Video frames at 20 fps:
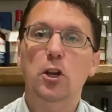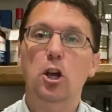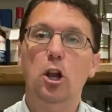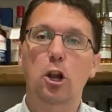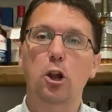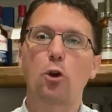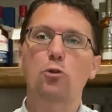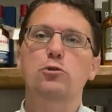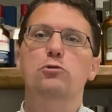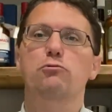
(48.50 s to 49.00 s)

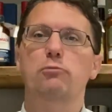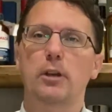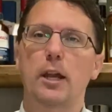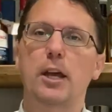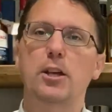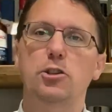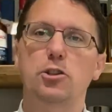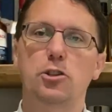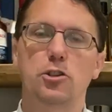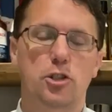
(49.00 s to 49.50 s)
close
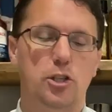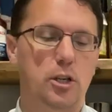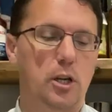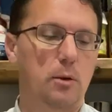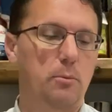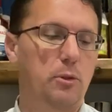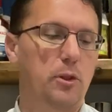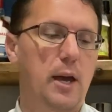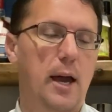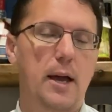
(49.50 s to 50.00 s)

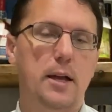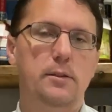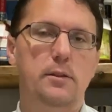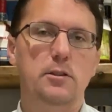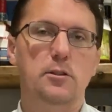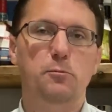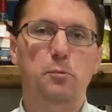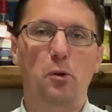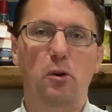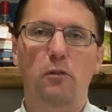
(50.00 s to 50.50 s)
relationship that
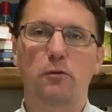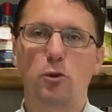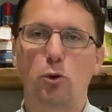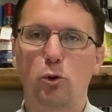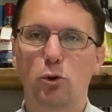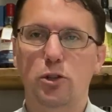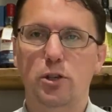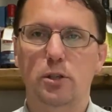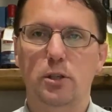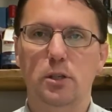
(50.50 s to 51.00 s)
the Spirit of
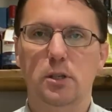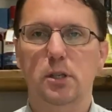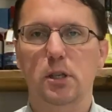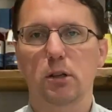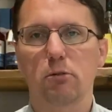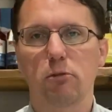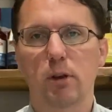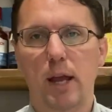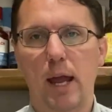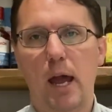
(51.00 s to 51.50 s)
Yorkshire
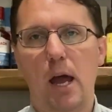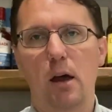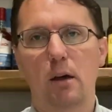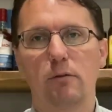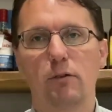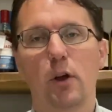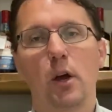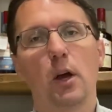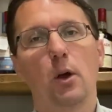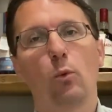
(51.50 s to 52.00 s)
distillery
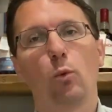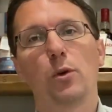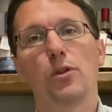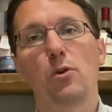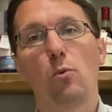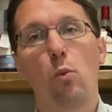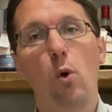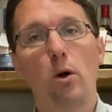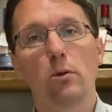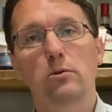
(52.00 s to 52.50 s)
have with
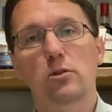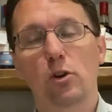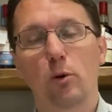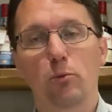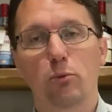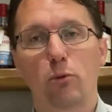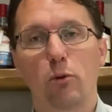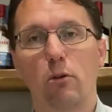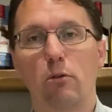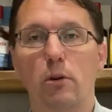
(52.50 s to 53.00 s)
the Wold
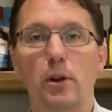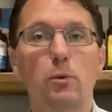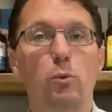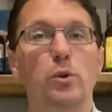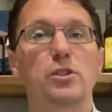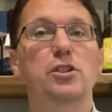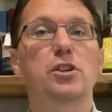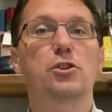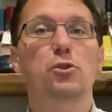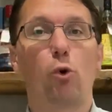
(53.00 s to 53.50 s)
brewery,
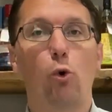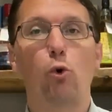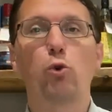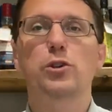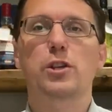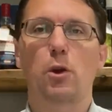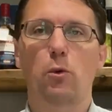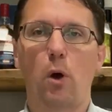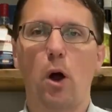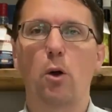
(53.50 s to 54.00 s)
which is
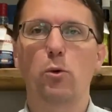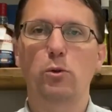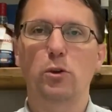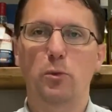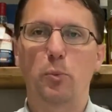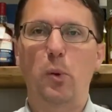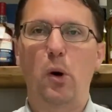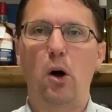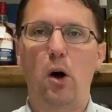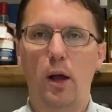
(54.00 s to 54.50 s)
also
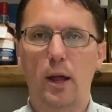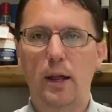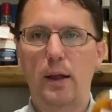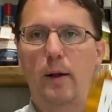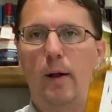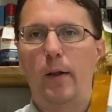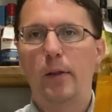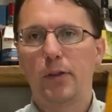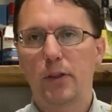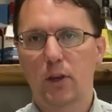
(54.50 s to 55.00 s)
owned by
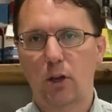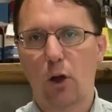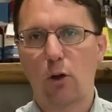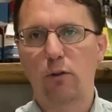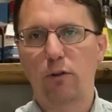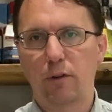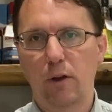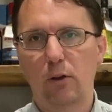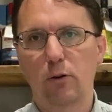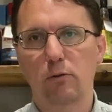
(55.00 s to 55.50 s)
the
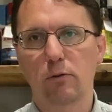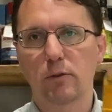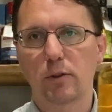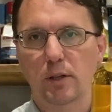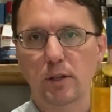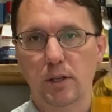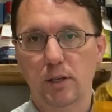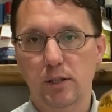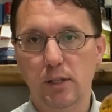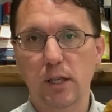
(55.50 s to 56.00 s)
co-founder of the
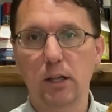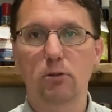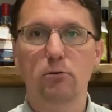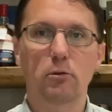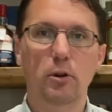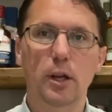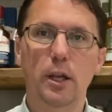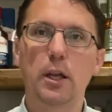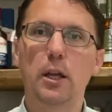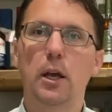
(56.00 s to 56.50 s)

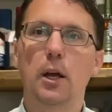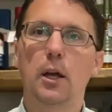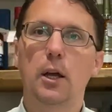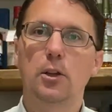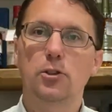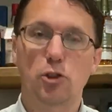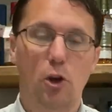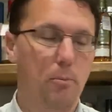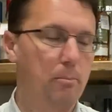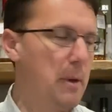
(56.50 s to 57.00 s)
distillery,
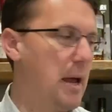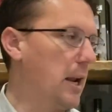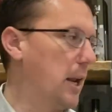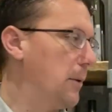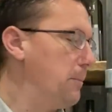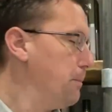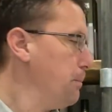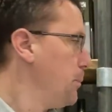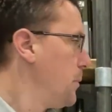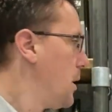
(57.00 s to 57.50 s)
Tom
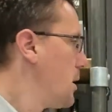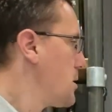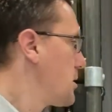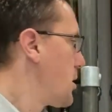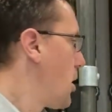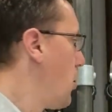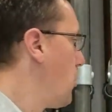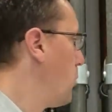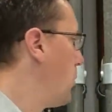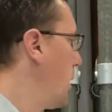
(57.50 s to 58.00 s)
Mellor.
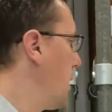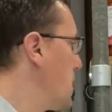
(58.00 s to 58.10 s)
So